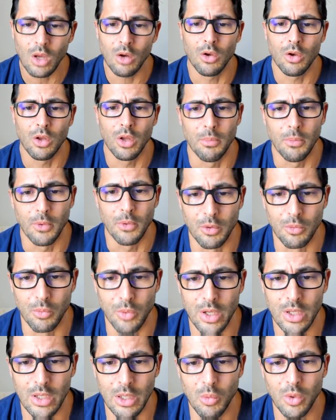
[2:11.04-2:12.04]
The
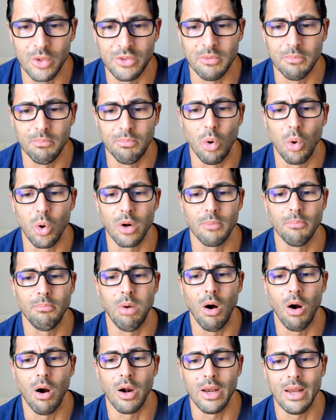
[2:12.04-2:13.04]
really what's important
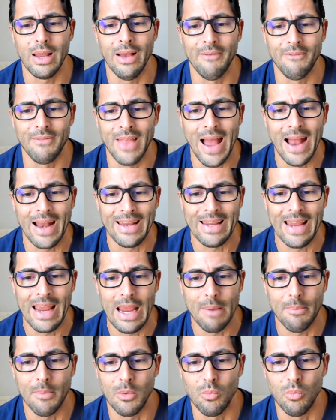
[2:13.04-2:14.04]
part of that game,